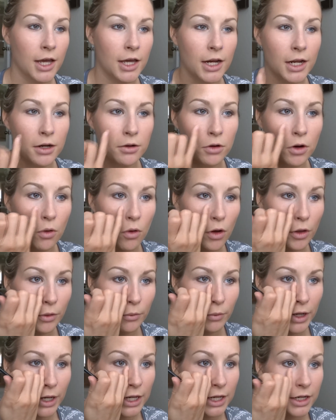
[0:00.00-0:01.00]
And I don't go all
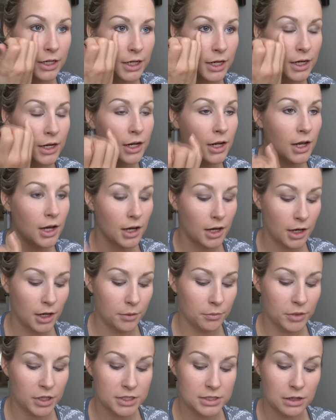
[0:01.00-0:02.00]
the way in yet,
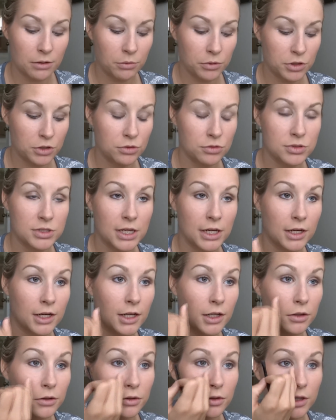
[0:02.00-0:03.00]
because I will use that
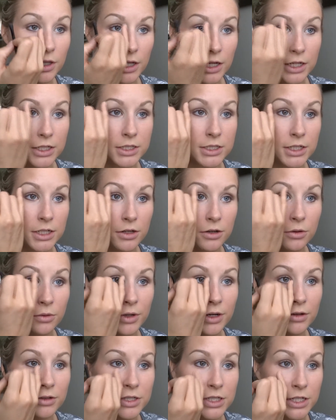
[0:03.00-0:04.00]
color that I did
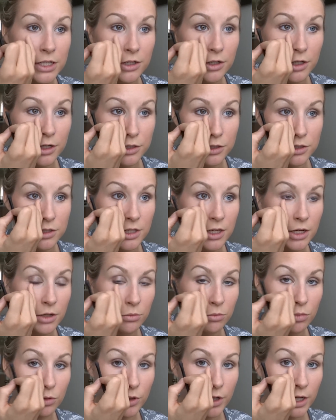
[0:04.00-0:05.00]
around here and just kind
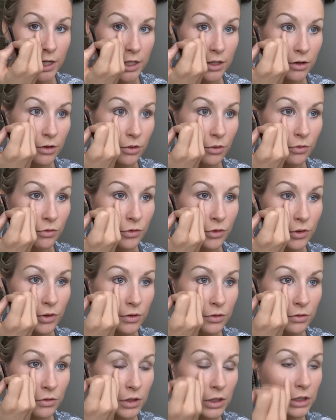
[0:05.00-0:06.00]
of bring it over
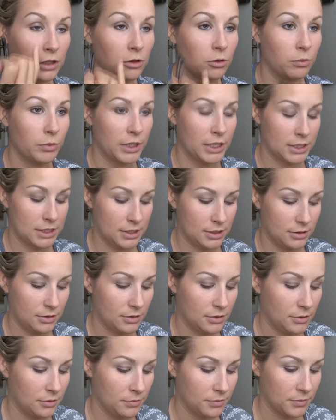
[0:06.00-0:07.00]
a little bit.
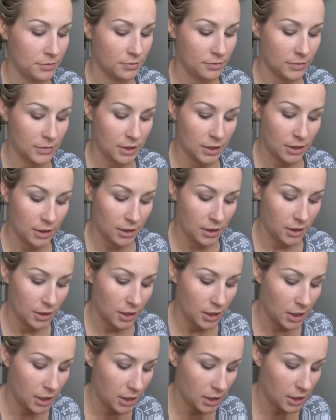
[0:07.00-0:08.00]

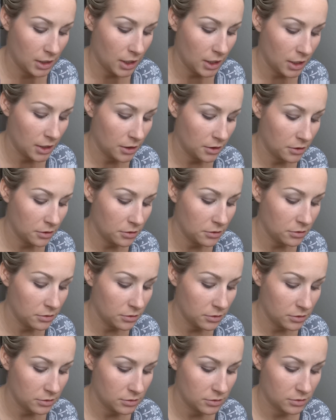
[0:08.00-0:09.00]
And now
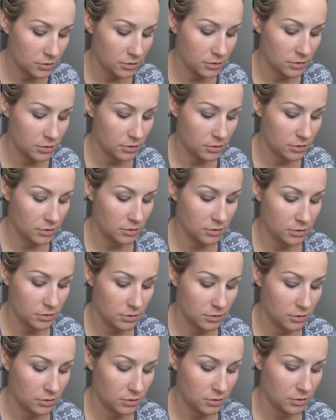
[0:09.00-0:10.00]

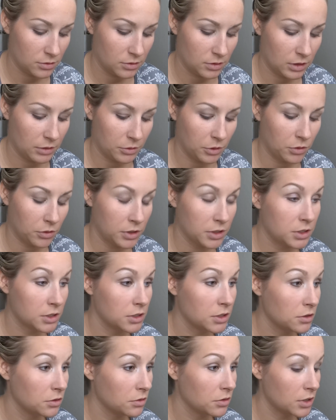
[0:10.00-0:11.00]
I'm going to
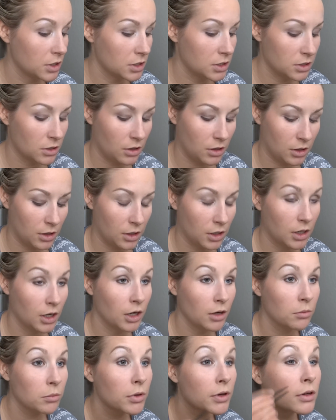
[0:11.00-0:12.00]
do the
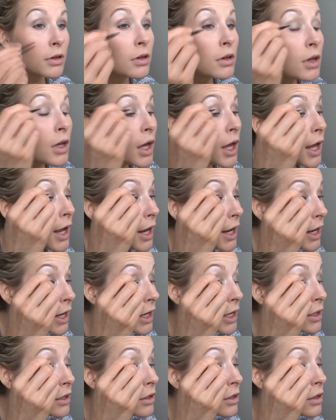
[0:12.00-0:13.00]
top,
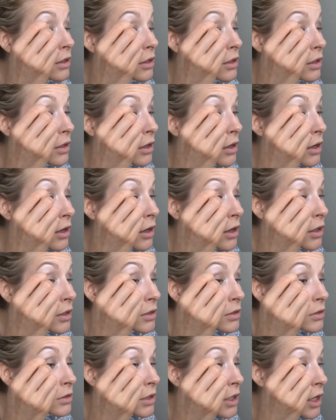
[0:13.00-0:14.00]
and I
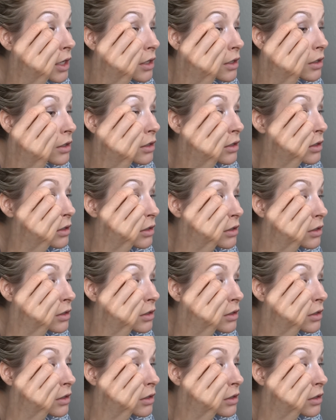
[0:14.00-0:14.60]
just kind of